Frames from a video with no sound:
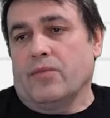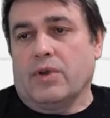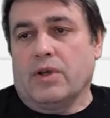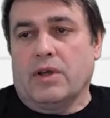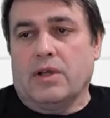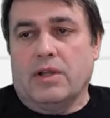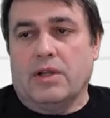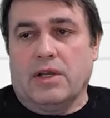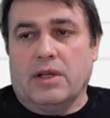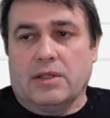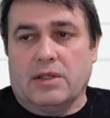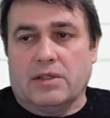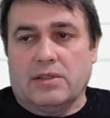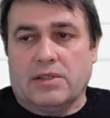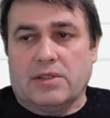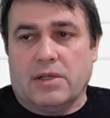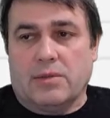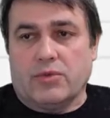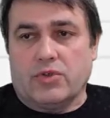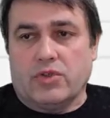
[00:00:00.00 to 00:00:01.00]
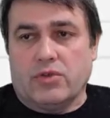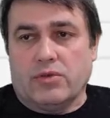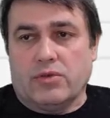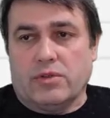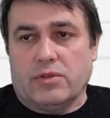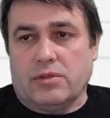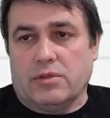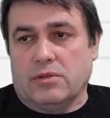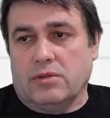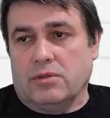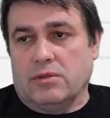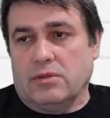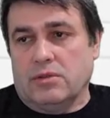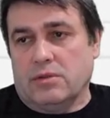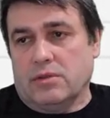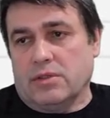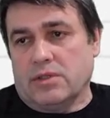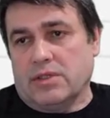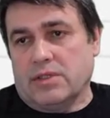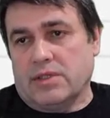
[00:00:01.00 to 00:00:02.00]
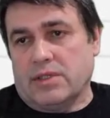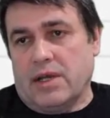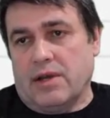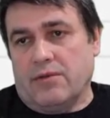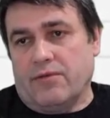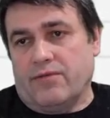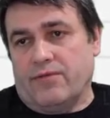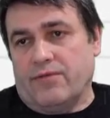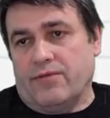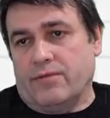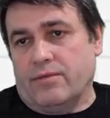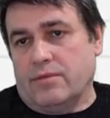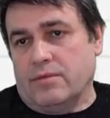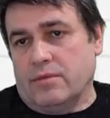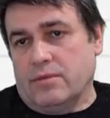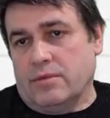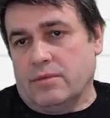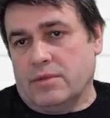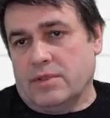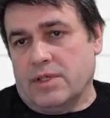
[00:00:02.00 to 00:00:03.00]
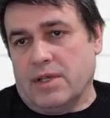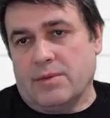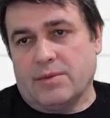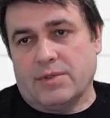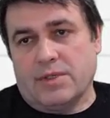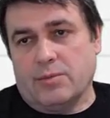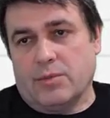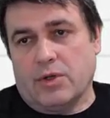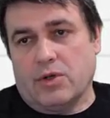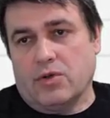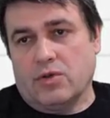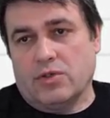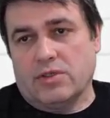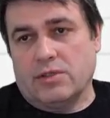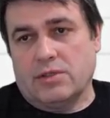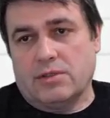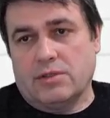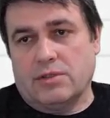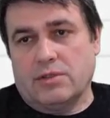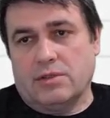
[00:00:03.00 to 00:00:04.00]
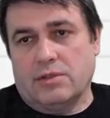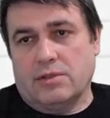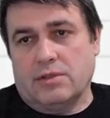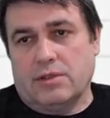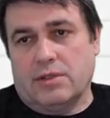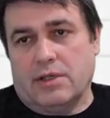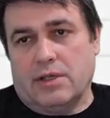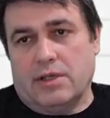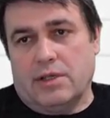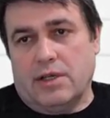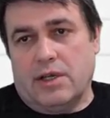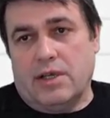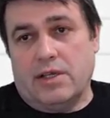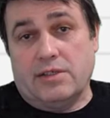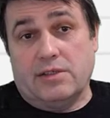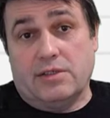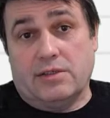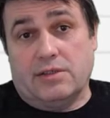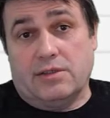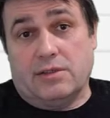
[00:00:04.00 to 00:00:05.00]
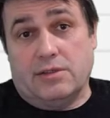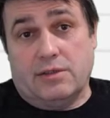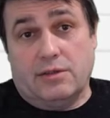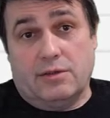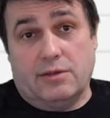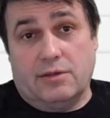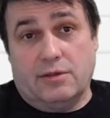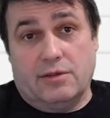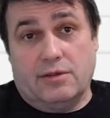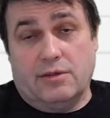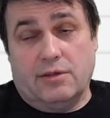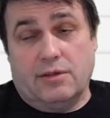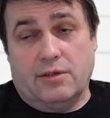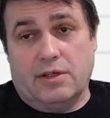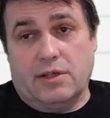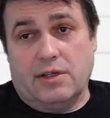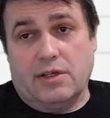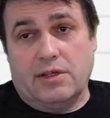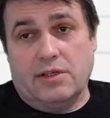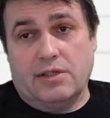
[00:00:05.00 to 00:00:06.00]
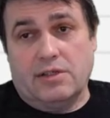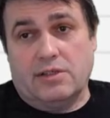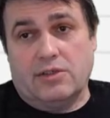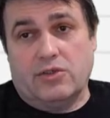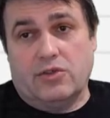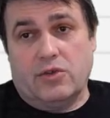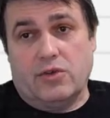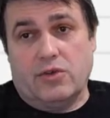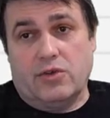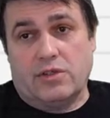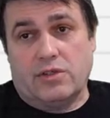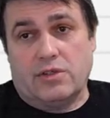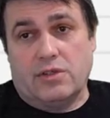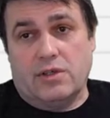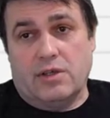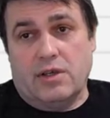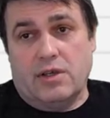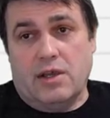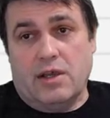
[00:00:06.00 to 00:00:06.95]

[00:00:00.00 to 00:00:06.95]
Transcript: collected some shoes or stuff, something, because uh, as here's choice,